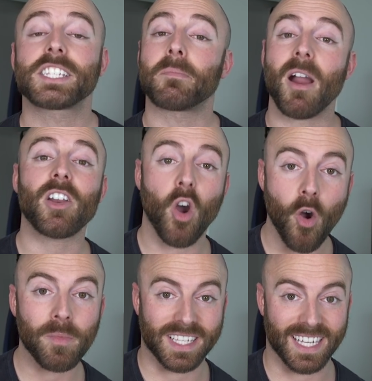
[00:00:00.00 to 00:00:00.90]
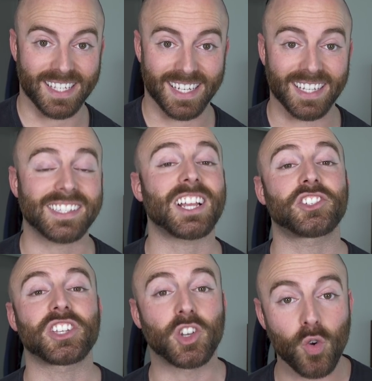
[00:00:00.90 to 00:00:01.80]
Smart home assistants
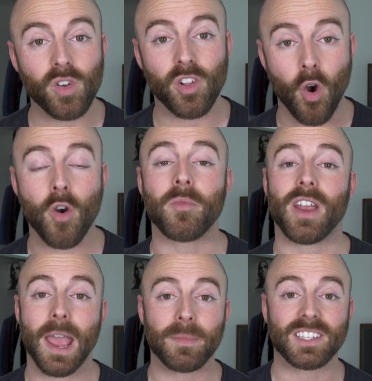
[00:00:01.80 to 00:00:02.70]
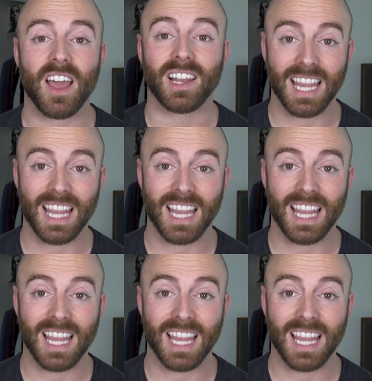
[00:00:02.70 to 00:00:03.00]
such as Google Home or Amazon